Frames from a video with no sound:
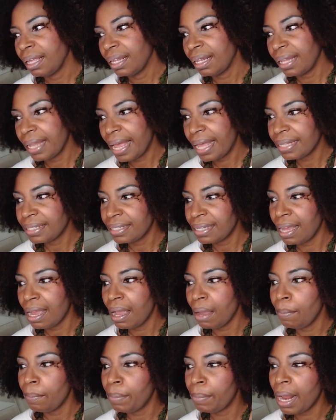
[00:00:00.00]
last
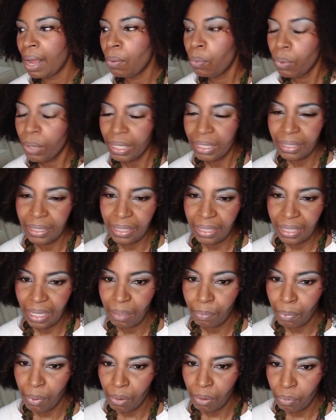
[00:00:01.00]
time, but I wanted to
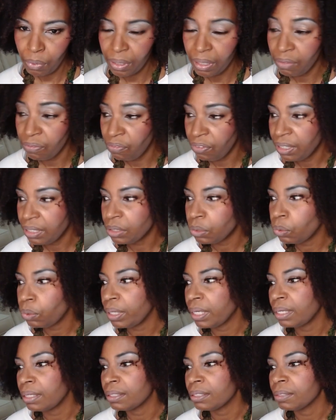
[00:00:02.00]
keep her with the fish
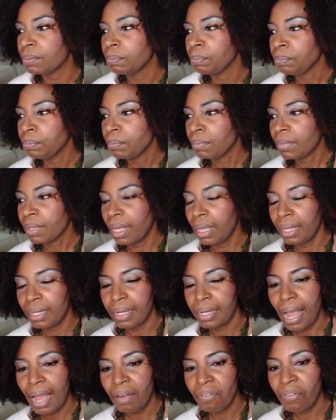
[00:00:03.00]
oils. And
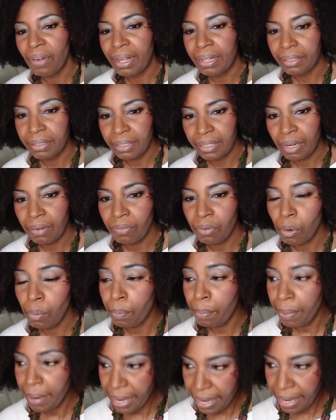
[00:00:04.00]
I found several
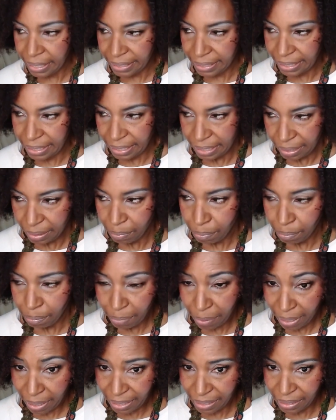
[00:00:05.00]
buts,
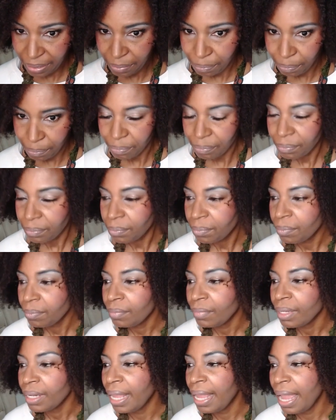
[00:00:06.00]
but
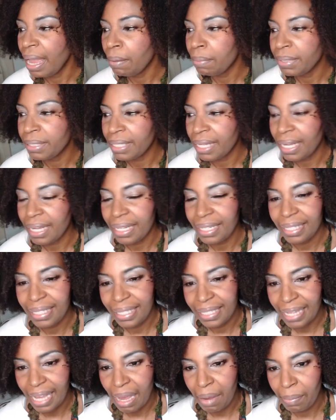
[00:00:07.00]
Amazon
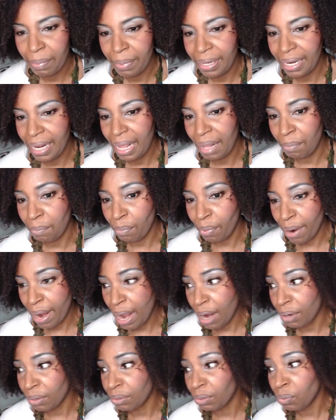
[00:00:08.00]
salmon and
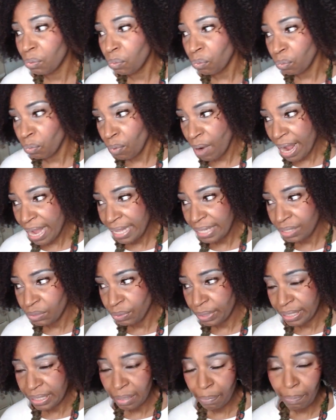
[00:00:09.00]
brown rice
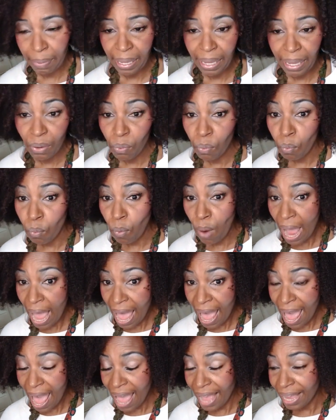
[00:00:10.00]
recipe
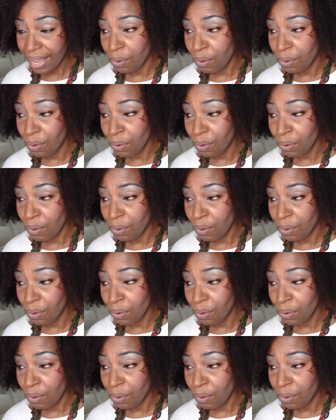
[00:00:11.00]
WAG